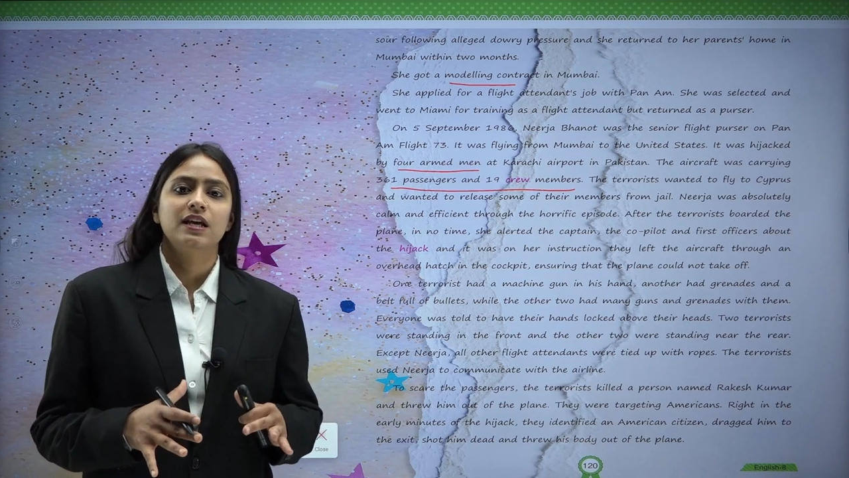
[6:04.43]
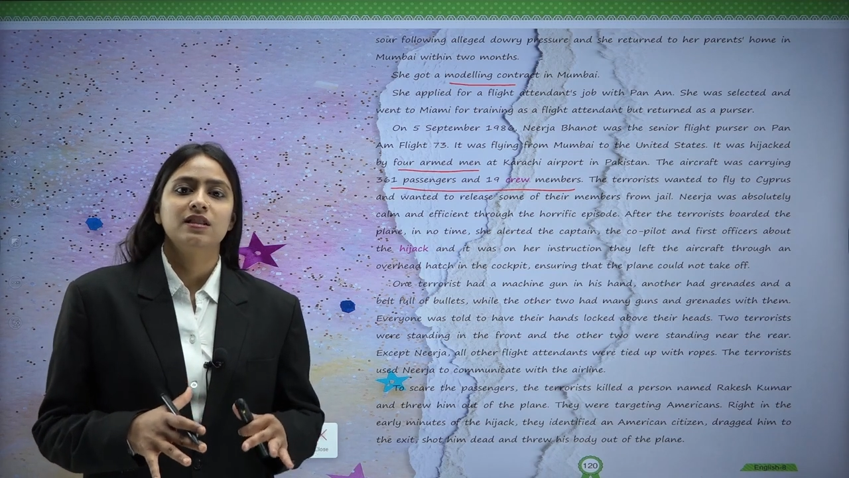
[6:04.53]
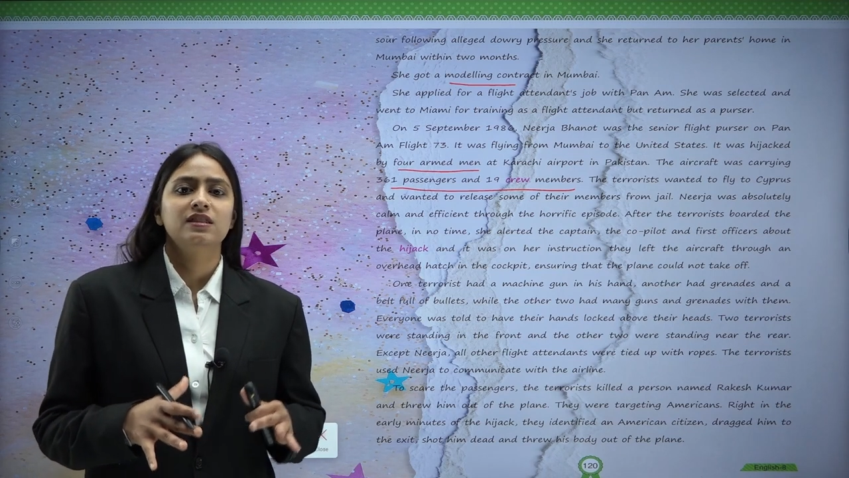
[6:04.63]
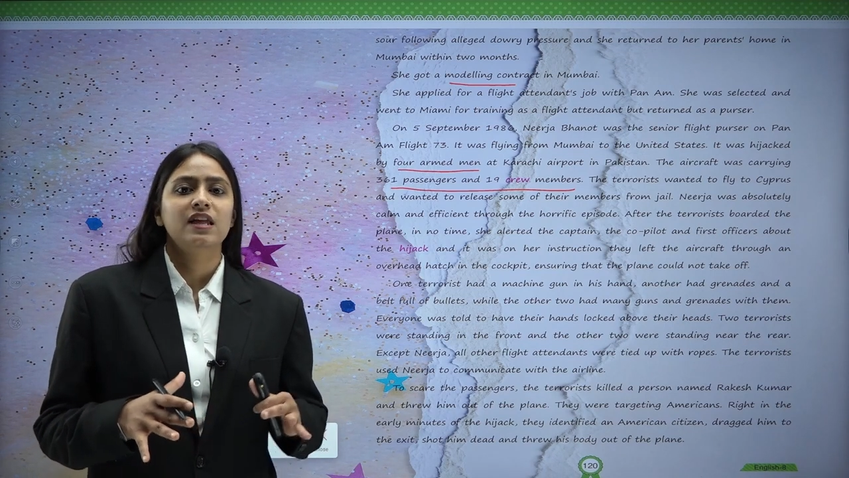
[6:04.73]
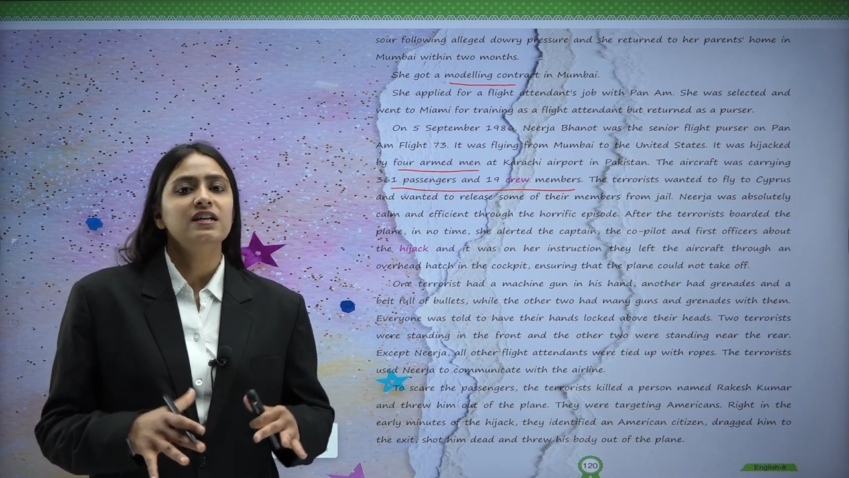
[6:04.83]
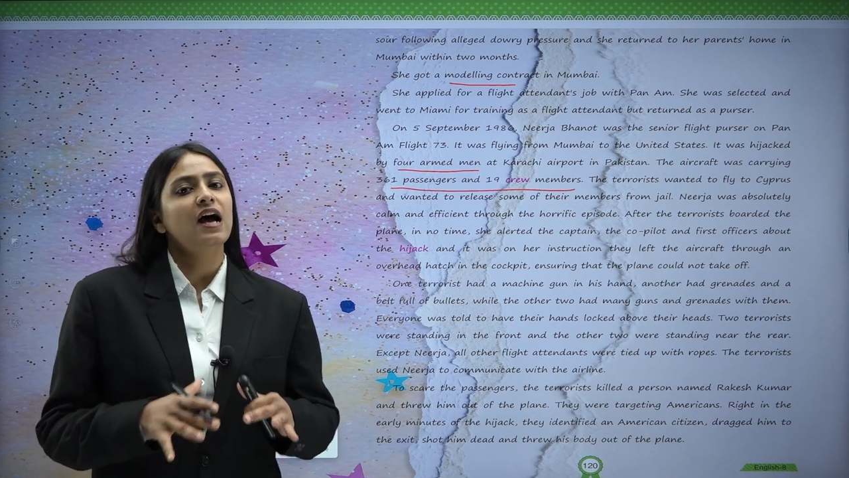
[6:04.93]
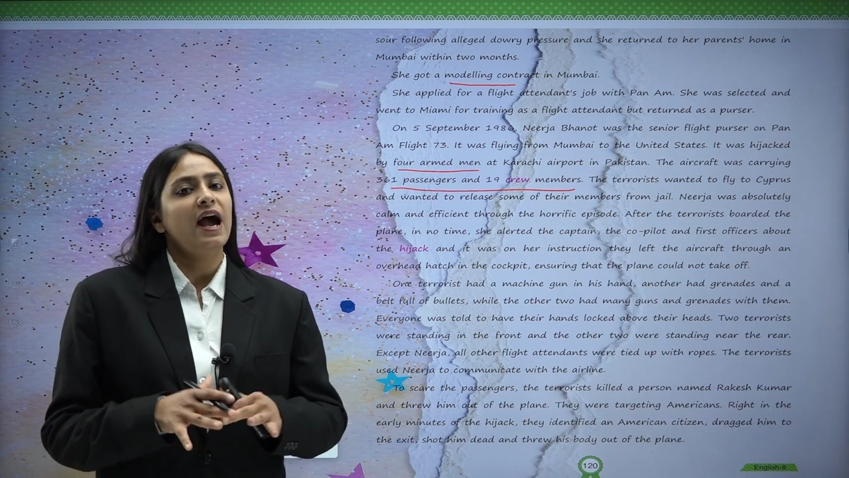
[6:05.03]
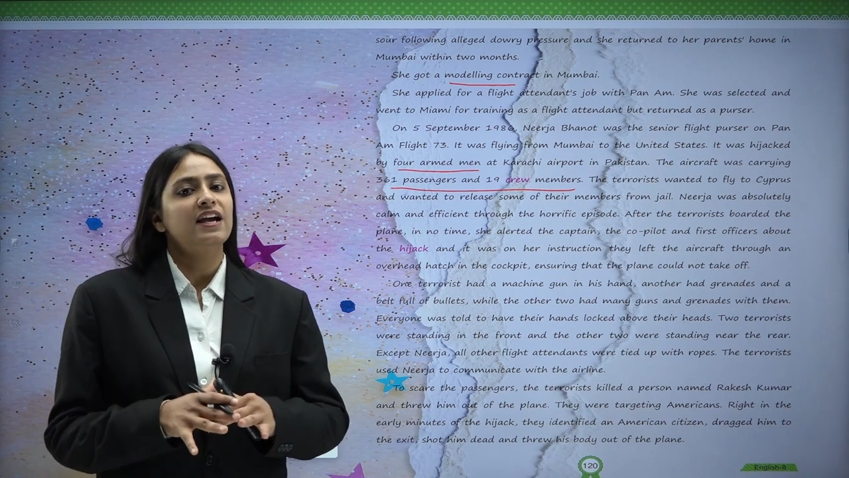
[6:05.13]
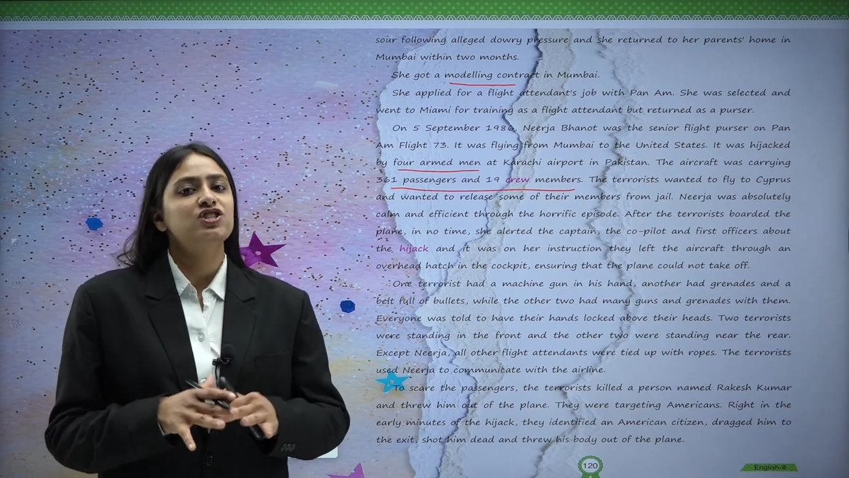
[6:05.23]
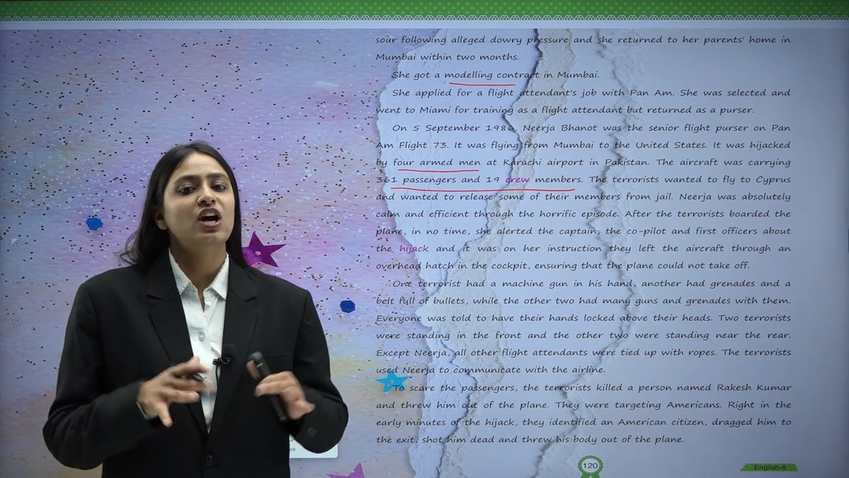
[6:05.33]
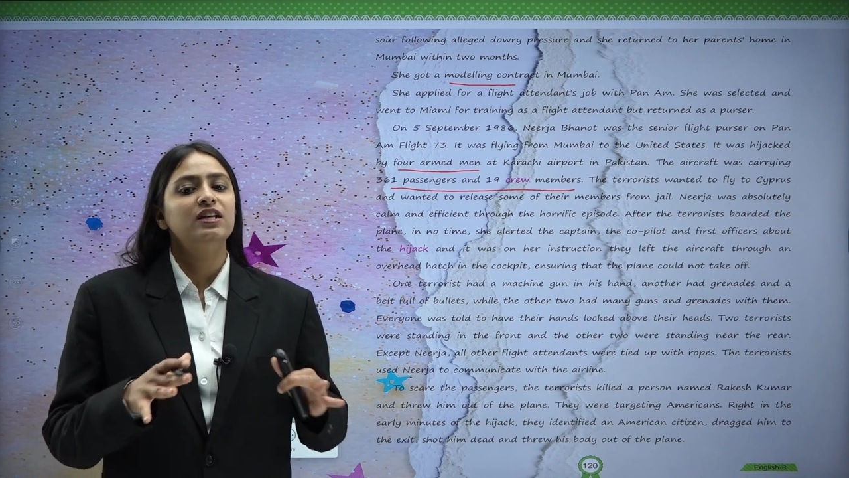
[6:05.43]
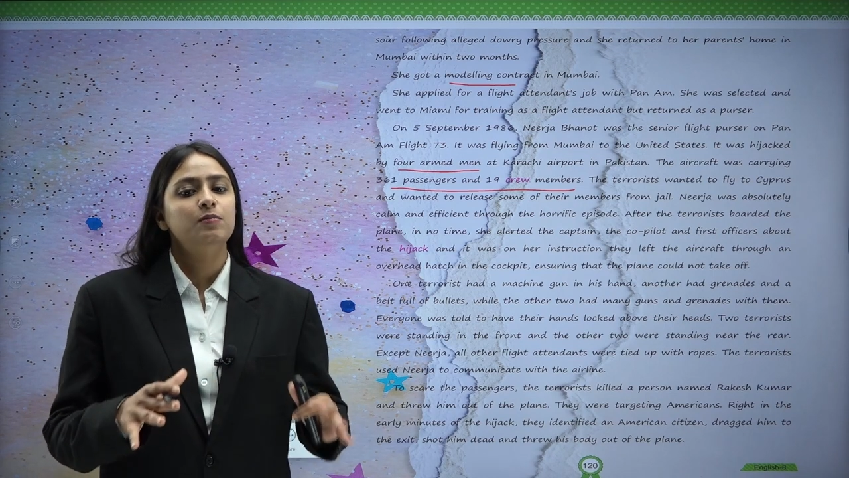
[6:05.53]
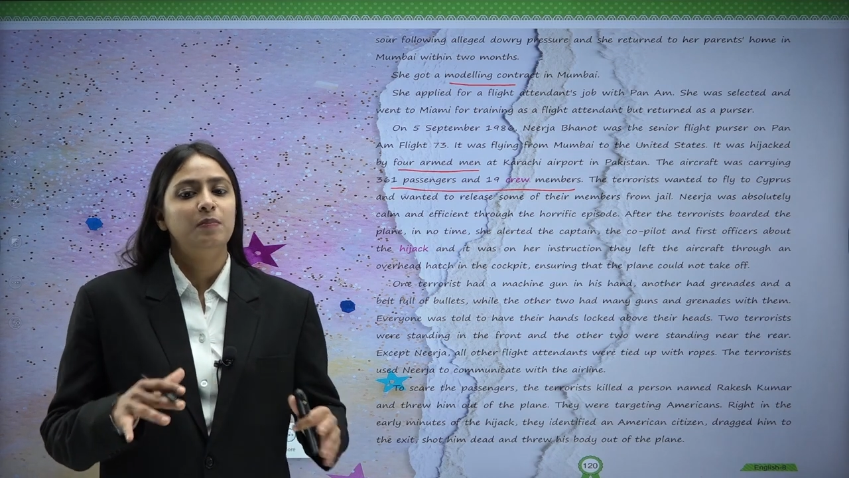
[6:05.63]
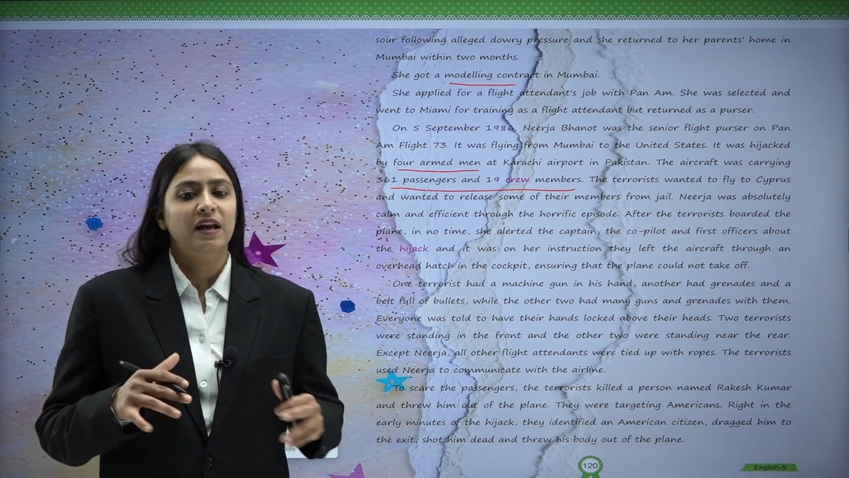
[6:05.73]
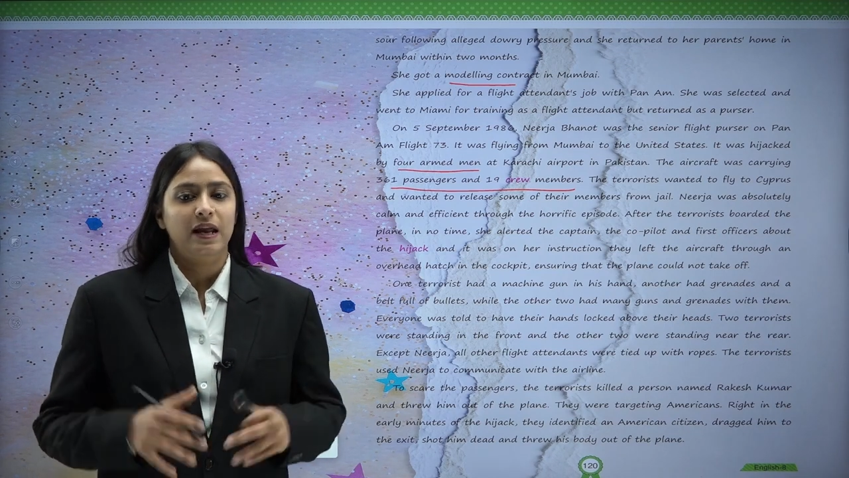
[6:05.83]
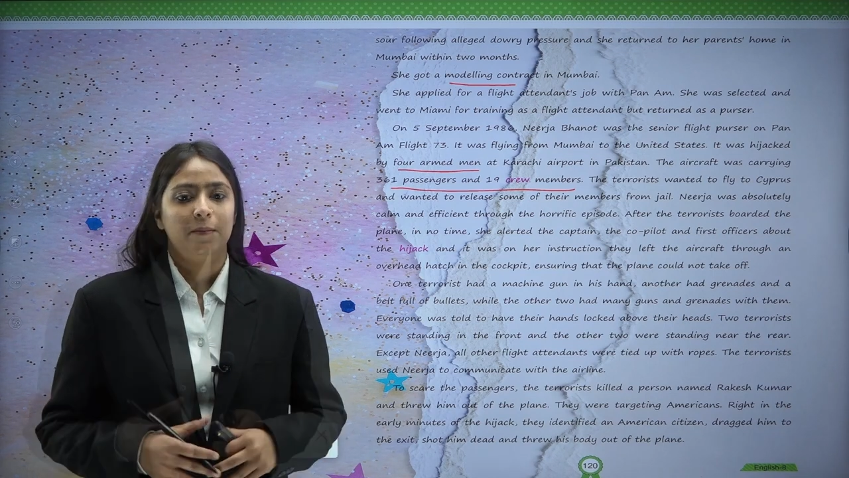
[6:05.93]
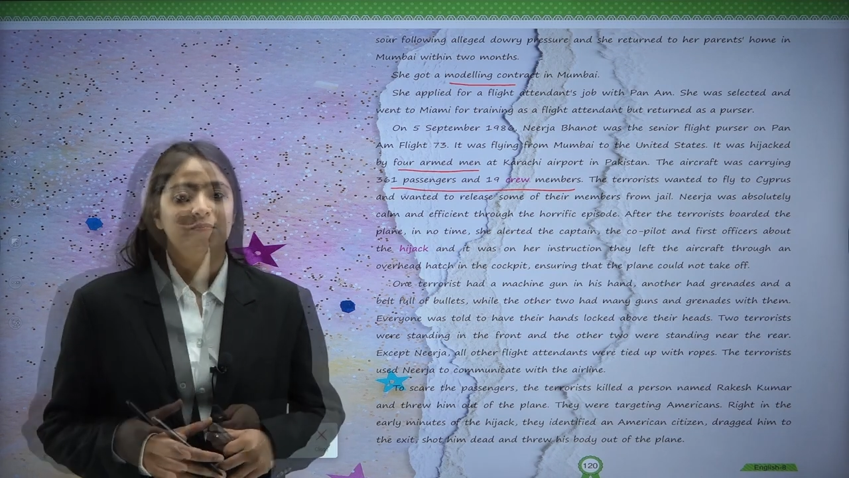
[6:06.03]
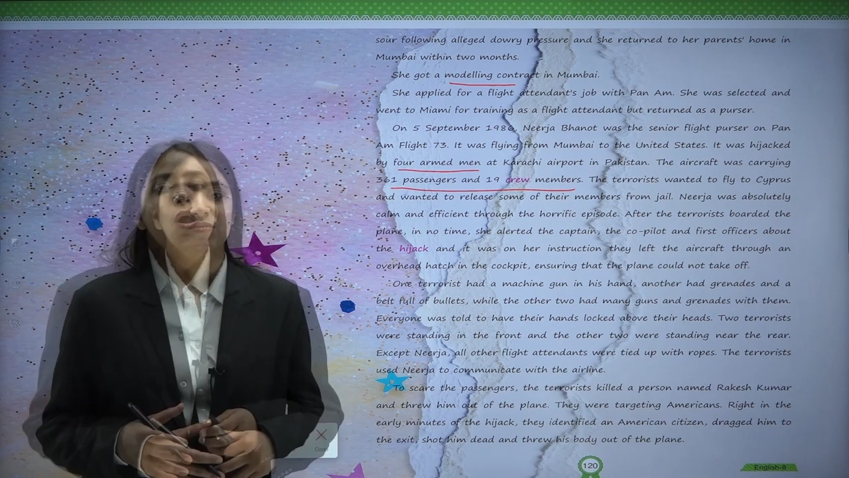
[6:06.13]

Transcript: in that hijacked plane.